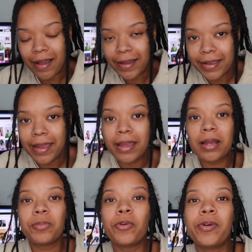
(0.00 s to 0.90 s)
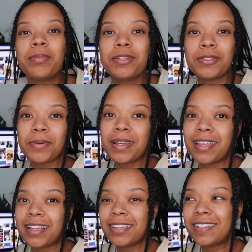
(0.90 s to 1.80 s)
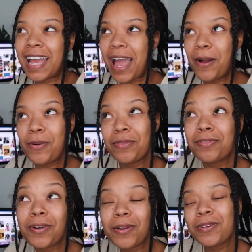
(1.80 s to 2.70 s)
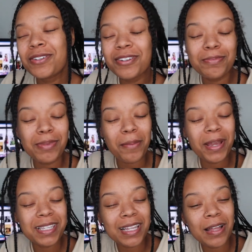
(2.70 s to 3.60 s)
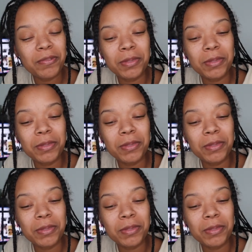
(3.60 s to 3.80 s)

I am going to be doing like a little at-home photo shoot by myself.